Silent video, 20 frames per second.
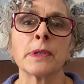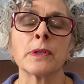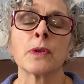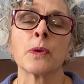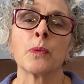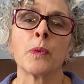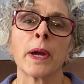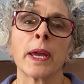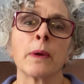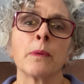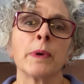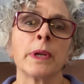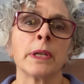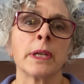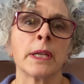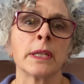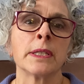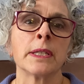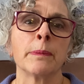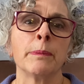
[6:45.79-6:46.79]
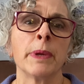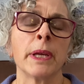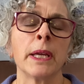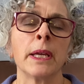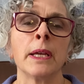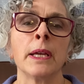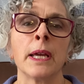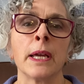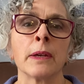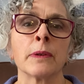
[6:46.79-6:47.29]
the way we need to
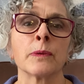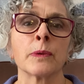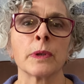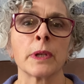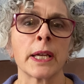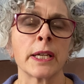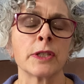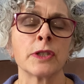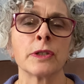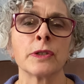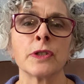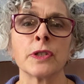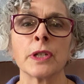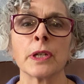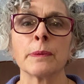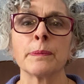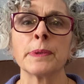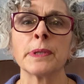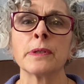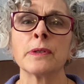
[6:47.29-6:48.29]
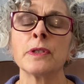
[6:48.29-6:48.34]
be in relationships,